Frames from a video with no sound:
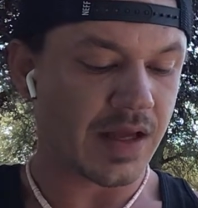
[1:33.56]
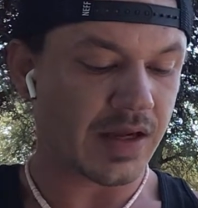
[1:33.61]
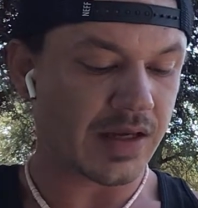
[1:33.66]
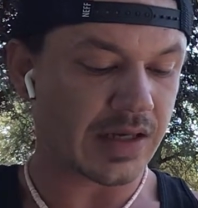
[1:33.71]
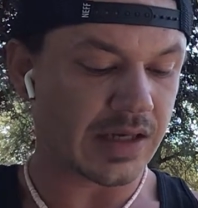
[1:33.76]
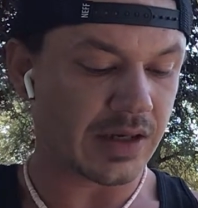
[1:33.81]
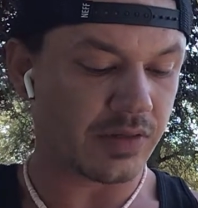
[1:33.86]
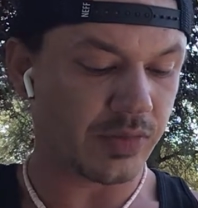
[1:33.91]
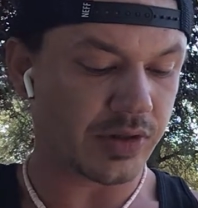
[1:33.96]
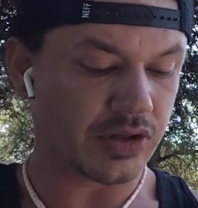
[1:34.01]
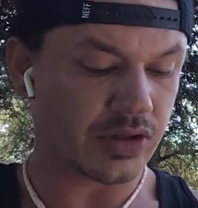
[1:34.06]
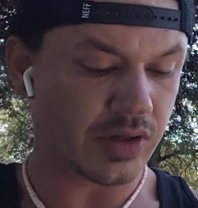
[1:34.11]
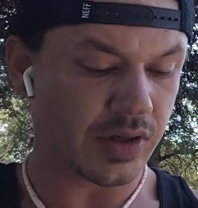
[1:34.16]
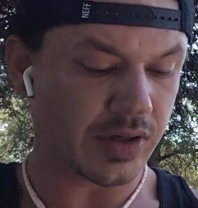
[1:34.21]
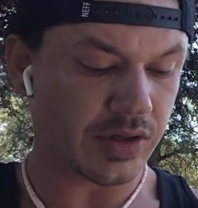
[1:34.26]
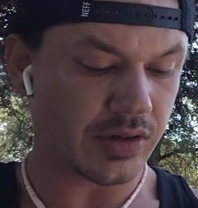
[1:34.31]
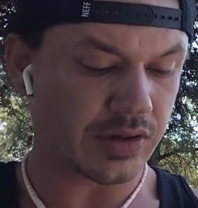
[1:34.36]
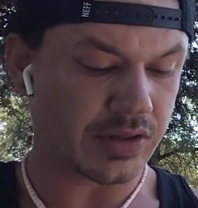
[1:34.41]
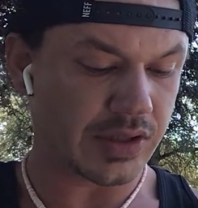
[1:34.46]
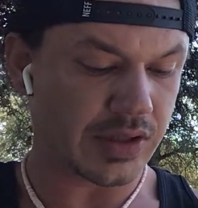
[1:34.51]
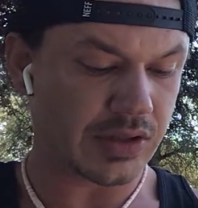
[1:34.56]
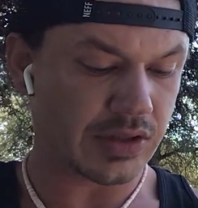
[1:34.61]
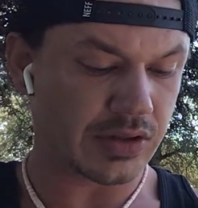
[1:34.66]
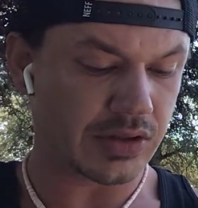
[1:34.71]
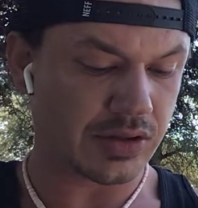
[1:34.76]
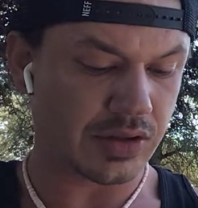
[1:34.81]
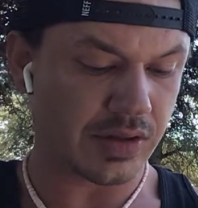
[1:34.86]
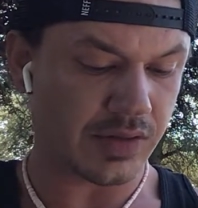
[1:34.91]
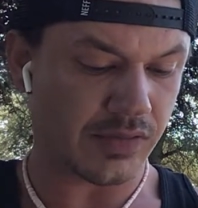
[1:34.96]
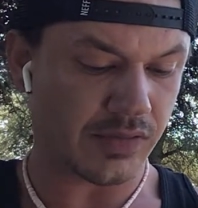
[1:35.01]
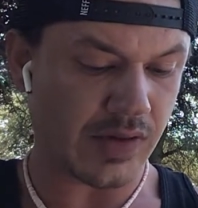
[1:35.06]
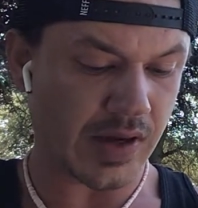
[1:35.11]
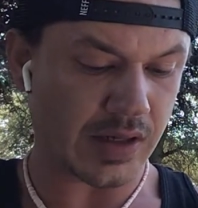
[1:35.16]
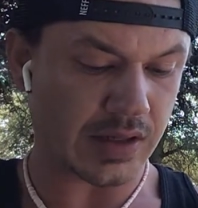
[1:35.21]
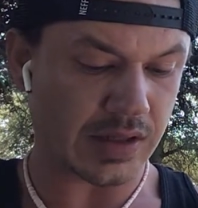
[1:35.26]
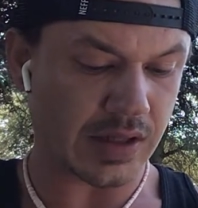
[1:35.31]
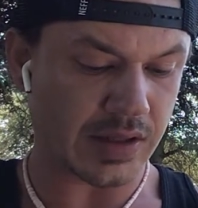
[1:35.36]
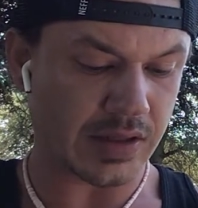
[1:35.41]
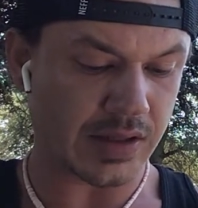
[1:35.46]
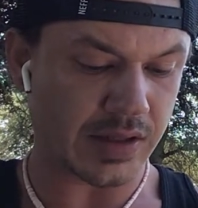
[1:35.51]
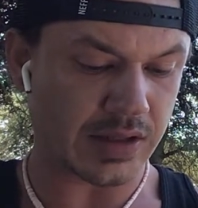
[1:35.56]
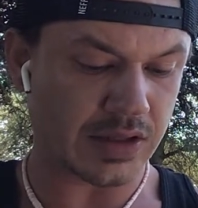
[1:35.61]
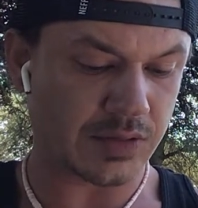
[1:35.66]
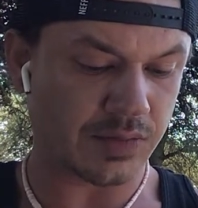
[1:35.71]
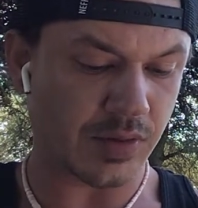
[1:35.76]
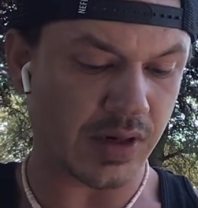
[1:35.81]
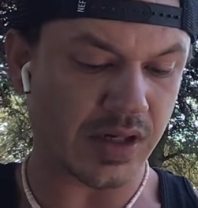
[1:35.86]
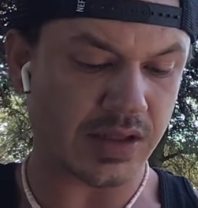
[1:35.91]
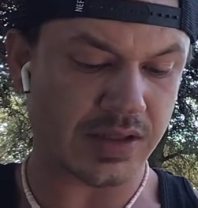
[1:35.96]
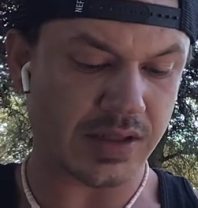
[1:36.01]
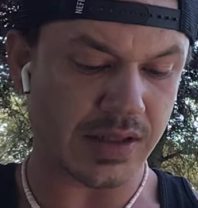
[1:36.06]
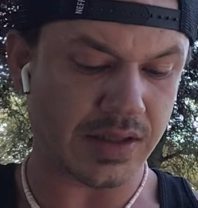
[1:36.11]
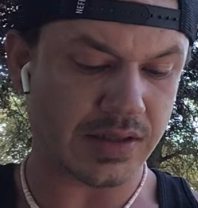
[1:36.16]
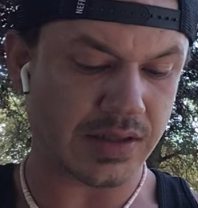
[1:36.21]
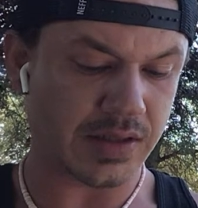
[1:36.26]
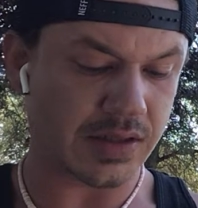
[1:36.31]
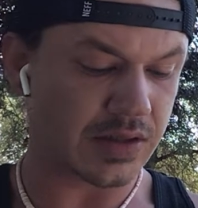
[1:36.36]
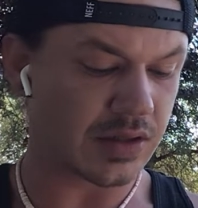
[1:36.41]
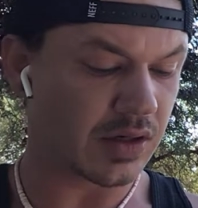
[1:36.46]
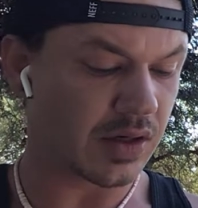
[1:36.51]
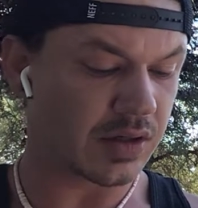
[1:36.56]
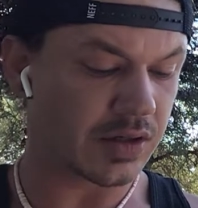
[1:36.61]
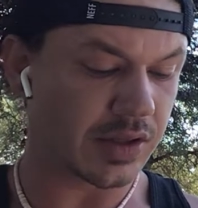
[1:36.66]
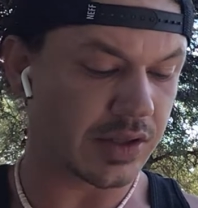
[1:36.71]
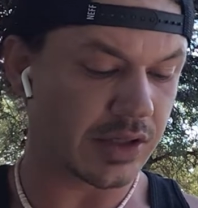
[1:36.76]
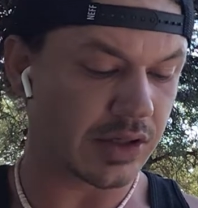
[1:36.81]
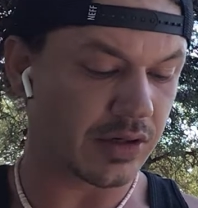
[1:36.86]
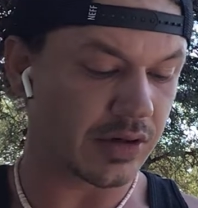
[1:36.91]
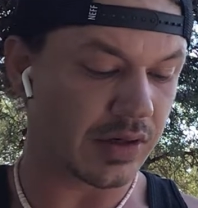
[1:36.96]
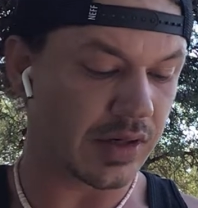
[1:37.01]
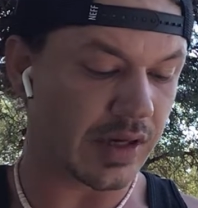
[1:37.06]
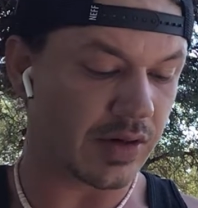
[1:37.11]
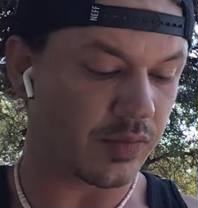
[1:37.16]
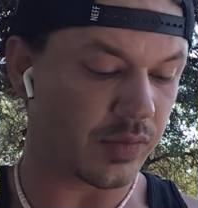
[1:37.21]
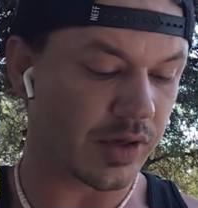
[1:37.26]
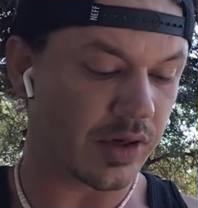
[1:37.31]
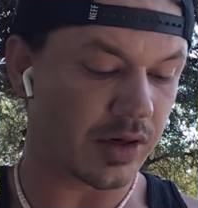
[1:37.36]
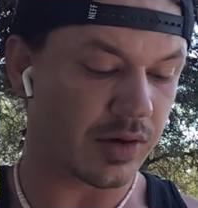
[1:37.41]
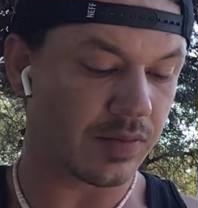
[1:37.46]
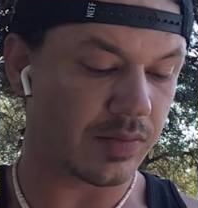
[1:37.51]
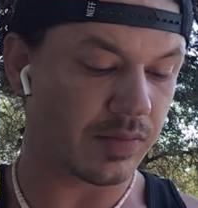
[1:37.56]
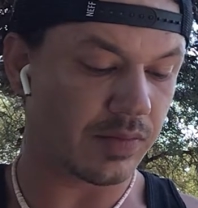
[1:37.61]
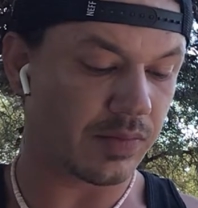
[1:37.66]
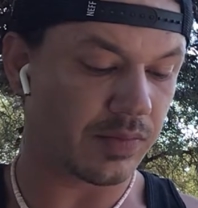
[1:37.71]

Again, we draw your attention to the fact that this process is nonlinear, and we are